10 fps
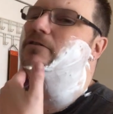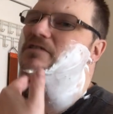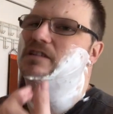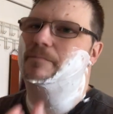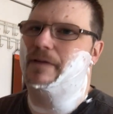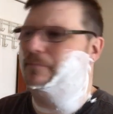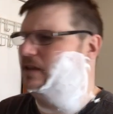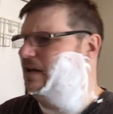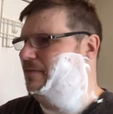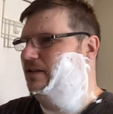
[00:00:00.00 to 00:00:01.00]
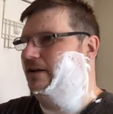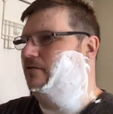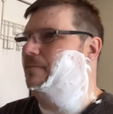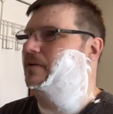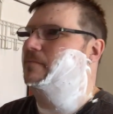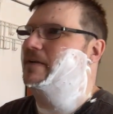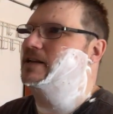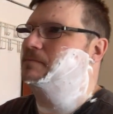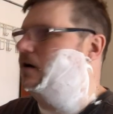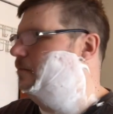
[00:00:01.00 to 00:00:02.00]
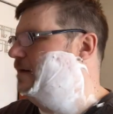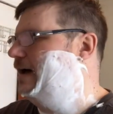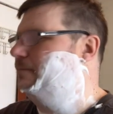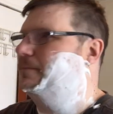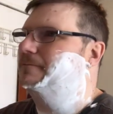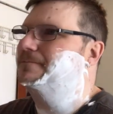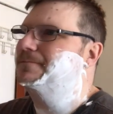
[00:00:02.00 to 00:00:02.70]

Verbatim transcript: to some people that'd be like gripping a baseball bat, but